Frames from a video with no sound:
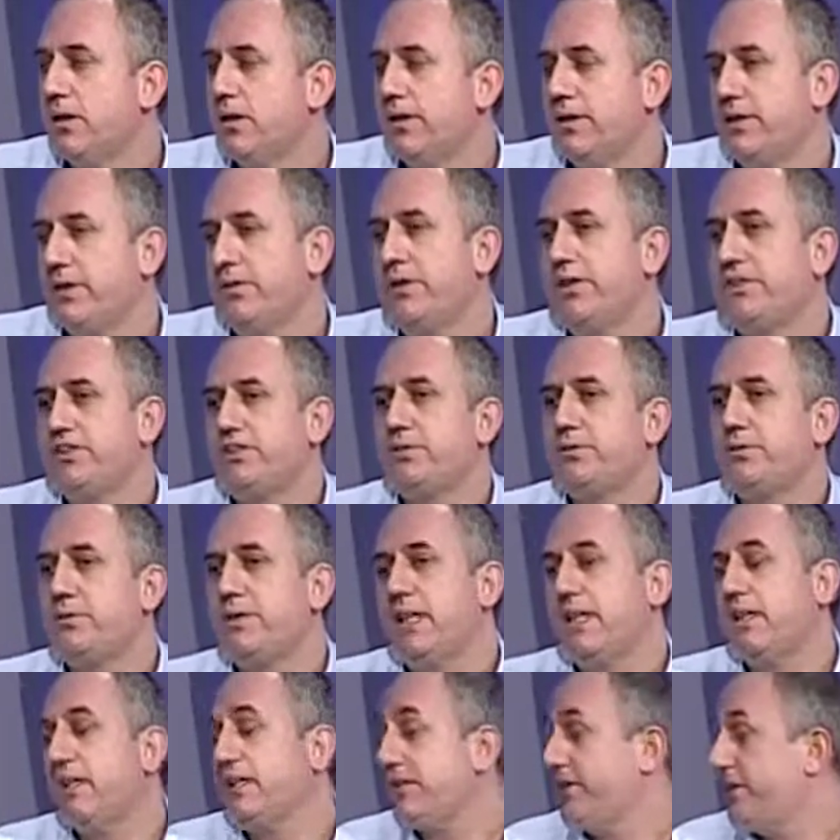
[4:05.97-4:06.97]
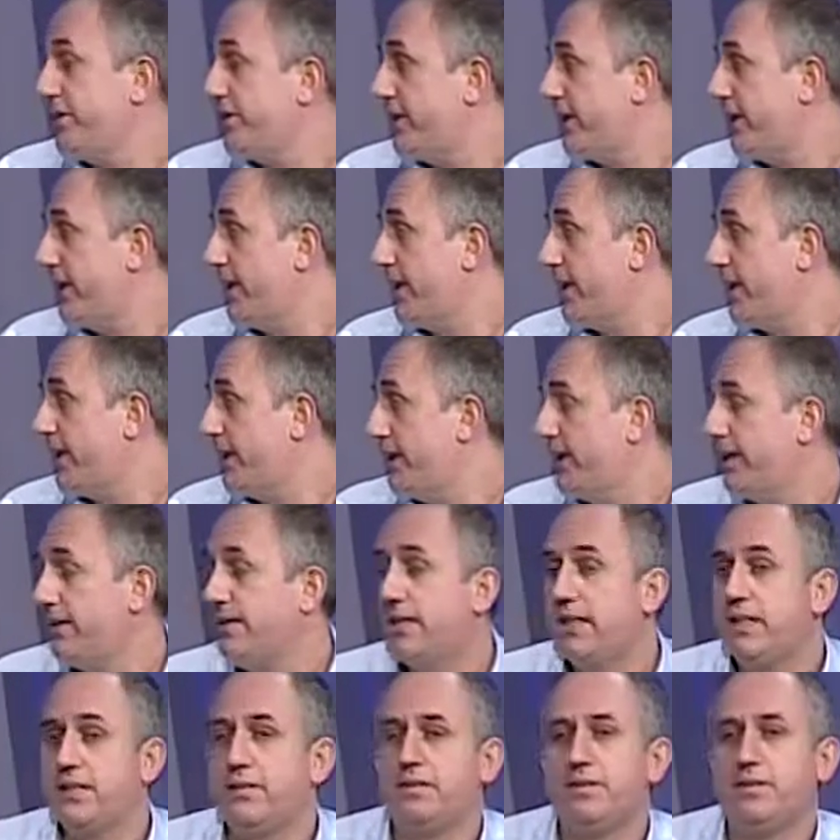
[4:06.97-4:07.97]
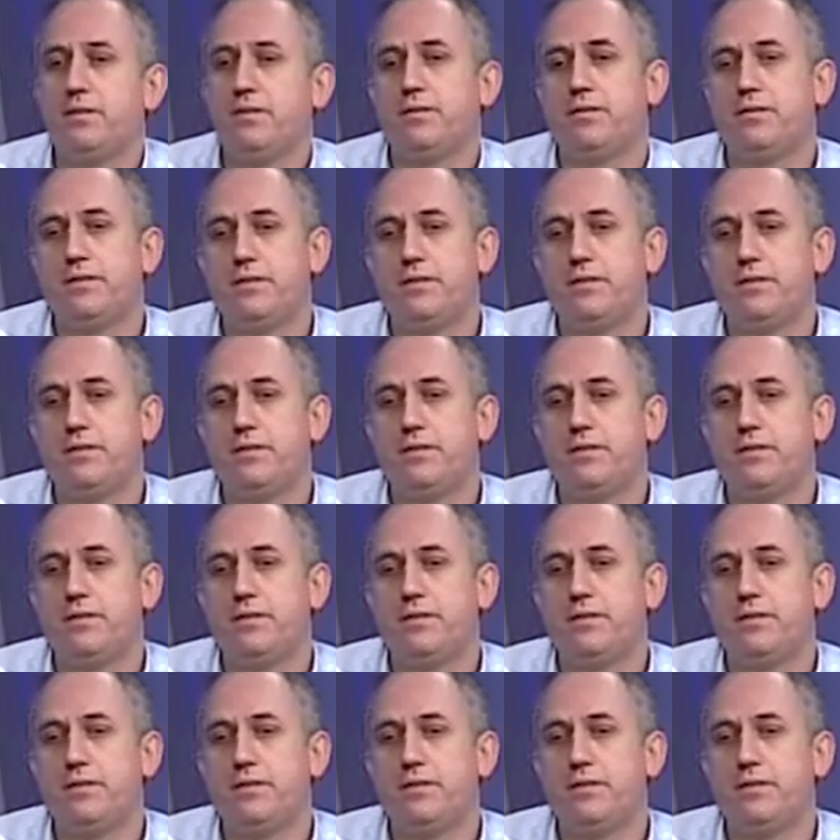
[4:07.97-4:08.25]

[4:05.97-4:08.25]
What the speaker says: there is the reality check in that